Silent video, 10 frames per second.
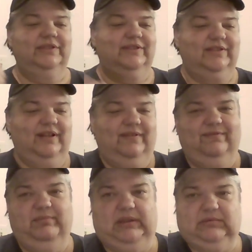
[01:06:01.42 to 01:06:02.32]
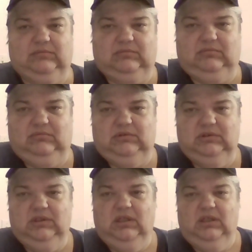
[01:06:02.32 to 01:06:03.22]
stuff, but
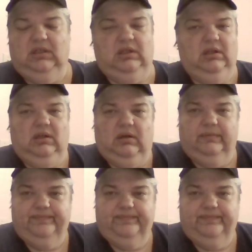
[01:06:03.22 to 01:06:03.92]
you know.